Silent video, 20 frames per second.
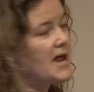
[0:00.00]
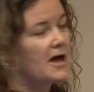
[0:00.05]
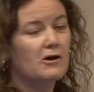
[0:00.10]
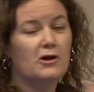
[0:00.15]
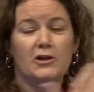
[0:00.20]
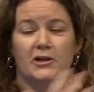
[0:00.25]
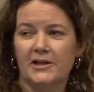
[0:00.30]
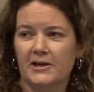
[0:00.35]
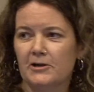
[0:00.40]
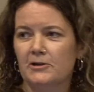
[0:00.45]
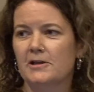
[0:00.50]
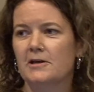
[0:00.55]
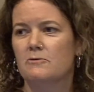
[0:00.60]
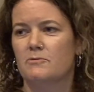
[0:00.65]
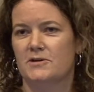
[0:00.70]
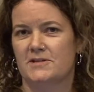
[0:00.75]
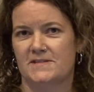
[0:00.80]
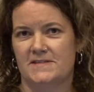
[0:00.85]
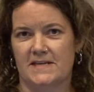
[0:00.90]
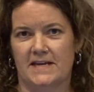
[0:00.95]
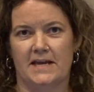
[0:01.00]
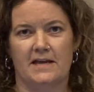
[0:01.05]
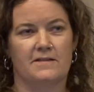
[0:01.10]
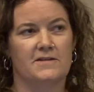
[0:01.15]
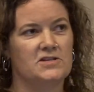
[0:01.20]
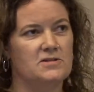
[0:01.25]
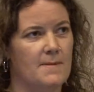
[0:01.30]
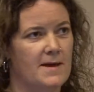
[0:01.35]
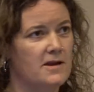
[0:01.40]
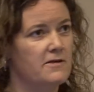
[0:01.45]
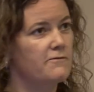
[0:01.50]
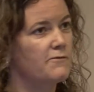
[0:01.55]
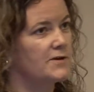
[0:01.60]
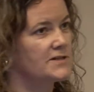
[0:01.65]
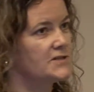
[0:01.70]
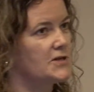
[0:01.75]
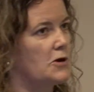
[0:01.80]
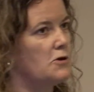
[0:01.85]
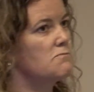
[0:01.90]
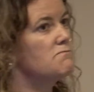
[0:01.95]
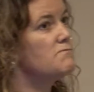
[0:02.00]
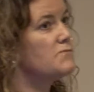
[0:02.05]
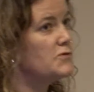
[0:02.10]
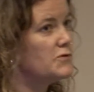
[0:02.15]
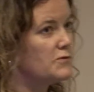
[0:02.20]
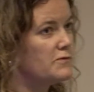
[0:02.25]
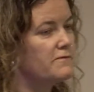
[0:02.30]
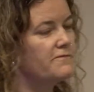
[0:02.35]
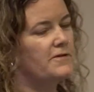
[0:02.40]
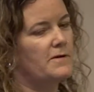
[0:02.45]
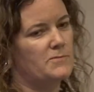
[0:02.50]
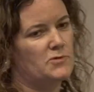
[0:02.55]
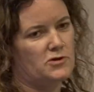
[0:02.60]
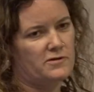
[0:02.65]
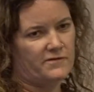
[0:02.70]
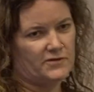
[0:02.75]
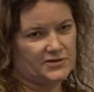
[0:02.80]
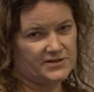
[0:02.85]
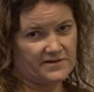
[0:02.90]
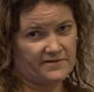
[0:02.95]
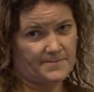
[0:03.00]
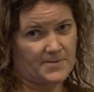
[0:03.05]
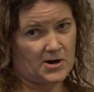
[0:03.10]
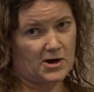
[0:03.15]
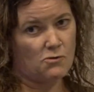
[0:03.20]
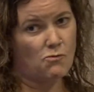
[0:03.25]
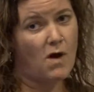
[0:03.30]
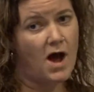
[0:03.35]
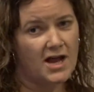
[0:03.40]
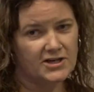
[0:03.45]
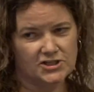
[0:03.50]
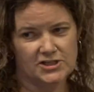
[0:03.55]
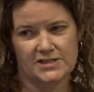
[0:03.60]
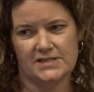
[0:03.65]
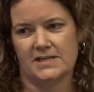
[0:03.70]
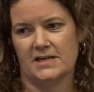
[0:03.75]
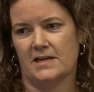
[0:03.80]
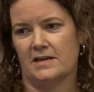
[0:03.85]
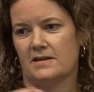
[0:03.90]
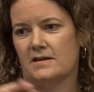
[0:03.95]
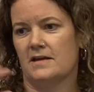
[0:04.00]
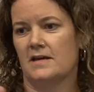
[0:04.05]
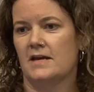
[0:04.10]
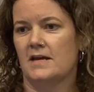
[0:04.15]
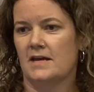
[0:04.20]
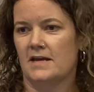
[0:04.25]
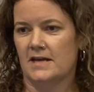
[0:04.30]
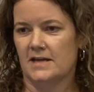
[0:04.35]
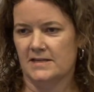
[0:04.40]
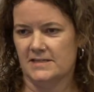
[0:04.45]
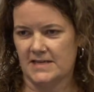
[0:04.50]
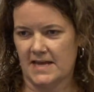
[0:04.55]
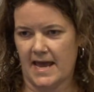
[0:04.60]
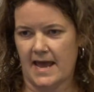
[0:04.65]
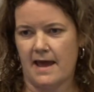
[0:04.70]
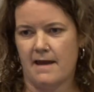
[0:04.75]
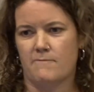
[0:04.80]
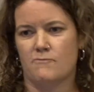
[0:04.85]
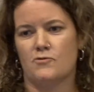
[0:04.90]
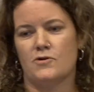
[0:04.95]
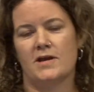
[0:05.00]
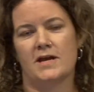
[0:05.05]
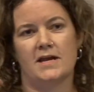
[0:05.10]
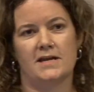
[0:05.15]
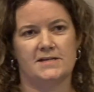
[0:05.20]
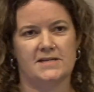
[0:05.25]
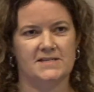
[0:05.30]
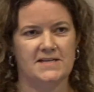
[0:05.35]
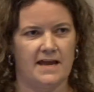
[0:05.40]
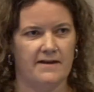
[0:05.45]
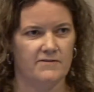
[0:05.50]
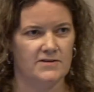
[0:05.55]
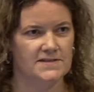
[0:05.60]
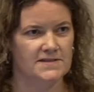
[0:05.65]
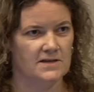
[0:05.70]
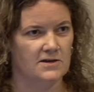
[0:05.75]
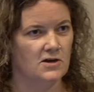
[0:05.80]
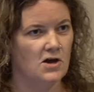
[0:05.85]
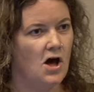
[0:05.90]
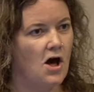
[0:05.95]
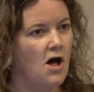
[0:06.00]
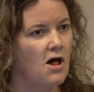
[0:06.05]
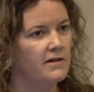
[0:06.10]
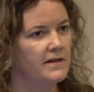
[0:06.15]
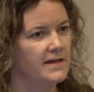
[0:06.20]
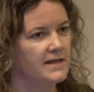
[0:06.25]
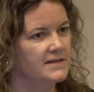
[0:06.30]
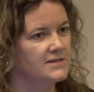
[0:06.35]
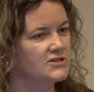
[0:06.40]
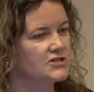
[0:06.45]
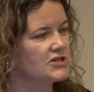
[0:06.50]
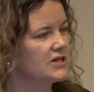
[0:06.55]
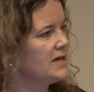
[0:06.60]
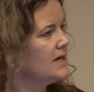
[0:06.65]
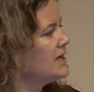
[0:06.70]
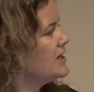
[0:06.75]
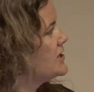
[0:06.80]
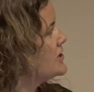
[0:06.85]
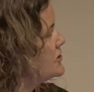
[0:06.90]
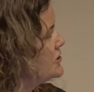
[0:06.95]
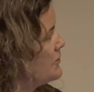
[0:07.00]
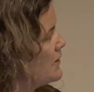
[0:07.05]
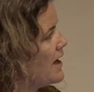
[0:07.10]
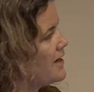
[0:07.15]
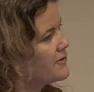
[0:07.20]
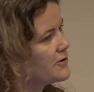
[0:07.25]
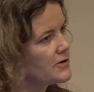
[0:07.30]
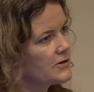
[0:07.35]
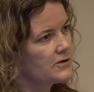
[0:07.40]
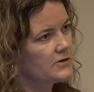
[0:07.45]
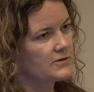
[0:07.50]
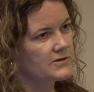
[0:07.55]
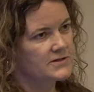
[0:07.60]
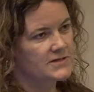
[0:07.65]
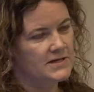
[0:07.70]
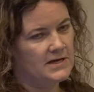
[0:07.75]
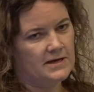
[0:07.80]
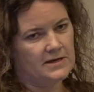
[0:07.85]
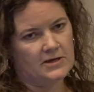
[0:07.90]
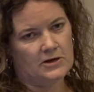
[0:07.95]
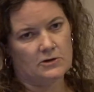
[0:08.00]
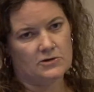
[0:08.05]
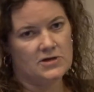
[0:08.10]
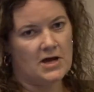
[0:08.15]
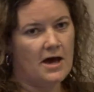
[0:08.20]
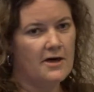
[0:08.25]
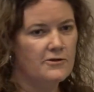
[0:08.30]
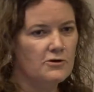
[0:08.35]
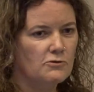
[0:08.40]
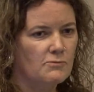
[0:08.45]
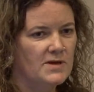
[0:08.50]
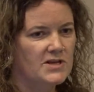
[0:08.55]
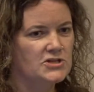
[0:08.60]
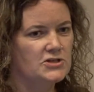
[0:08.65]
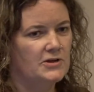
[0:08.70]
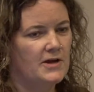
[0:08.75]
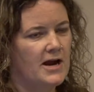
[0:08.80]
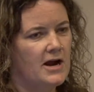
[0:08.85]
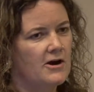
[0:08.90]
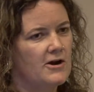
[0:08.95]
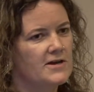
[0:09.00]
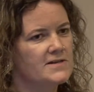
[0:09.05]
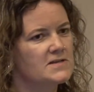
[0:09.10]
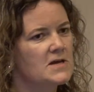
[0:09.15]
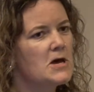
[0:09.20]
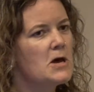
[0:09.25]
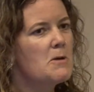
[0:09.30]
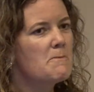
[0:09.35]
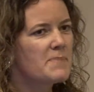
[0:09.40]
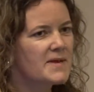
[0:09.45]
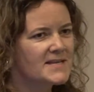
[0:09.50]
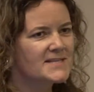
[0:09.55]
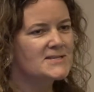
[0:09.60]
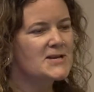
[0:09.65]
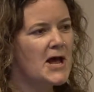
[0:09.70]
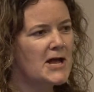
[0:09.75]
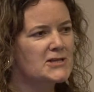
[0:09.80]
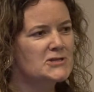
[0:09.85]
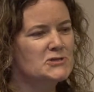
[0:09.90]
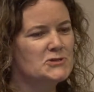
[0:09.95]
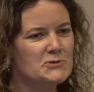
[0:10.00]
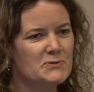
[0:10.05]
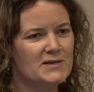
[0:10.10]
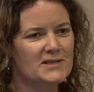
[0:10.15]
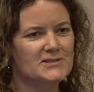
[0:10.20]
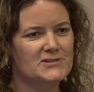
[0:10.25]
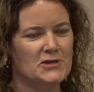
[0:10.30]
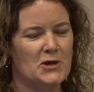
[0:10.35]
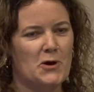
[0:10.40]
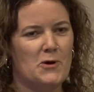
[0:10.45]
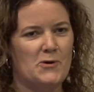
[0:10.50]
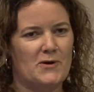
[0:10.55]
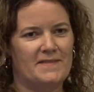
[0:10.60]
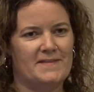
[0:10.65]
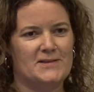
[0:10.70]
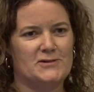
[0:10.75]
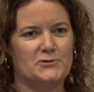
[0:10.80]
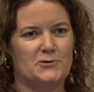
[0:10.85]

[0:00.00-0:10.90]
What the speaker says: Now clearly we're seeing the domain of one's own move from University of Mary Washington to Emory, to Davidson College, to other regional areas, but it's not doing so in the